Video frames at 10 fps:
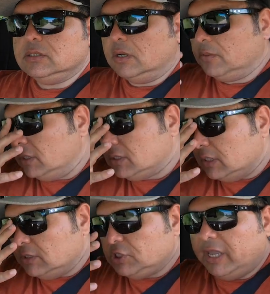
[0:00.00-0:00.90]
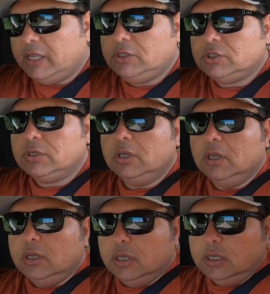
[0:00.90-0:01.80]
is are things gonna change?
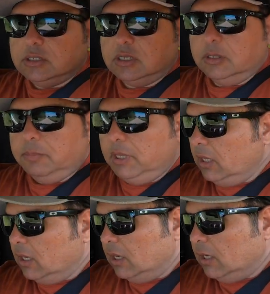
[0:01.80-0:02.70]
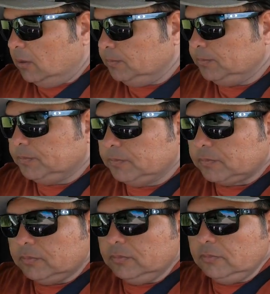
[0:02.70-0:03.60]
Is it gonna be um,
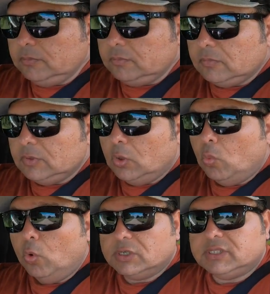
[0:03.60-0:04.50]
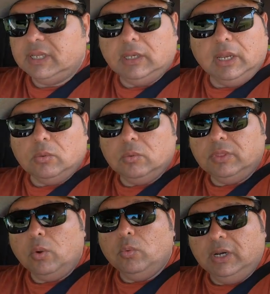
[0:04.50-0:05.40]
worse than
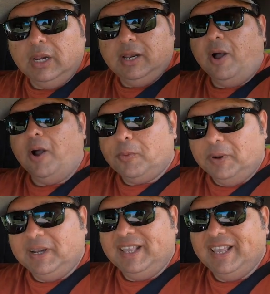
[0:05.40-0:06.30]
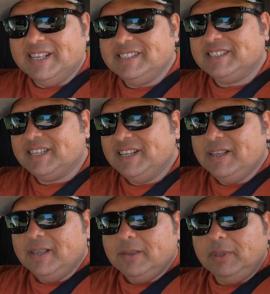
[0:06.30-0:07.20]
than what it already is?
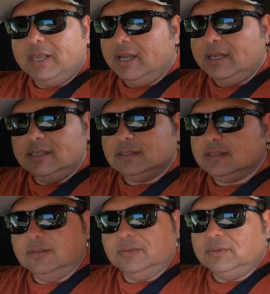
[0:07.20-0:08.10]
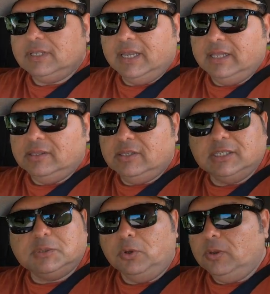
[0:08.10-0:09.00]
Because it's getting
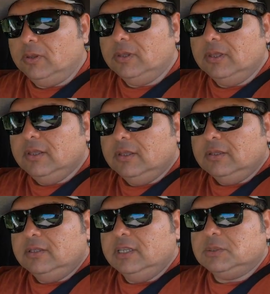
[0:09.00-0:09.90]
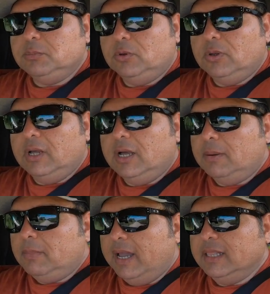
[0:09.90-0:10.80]
dismal, dismal
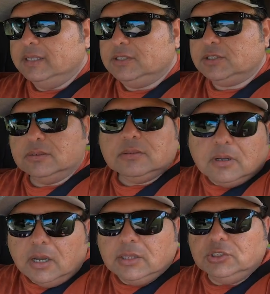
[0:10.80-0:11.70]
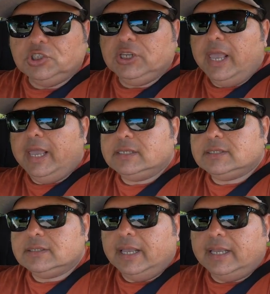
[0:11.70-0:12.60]
uh, mileage on the
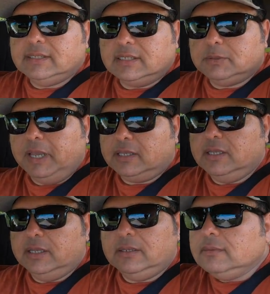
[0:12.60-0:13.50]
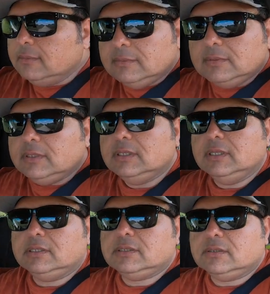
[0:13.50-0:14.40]
GX as expected.
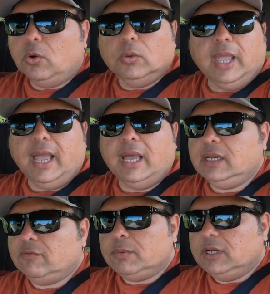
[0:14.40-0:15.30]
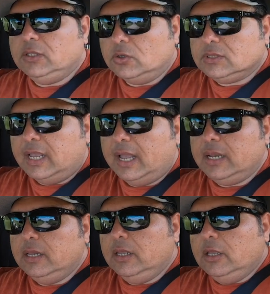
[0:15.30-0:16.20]
It's old hat. Everybody knows that,
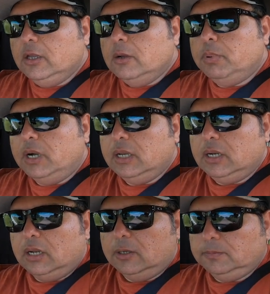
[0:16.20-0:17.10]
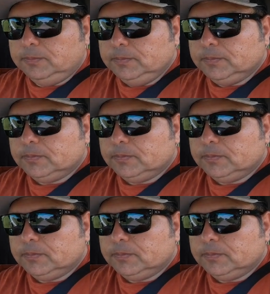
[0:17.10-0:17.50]
but. Um,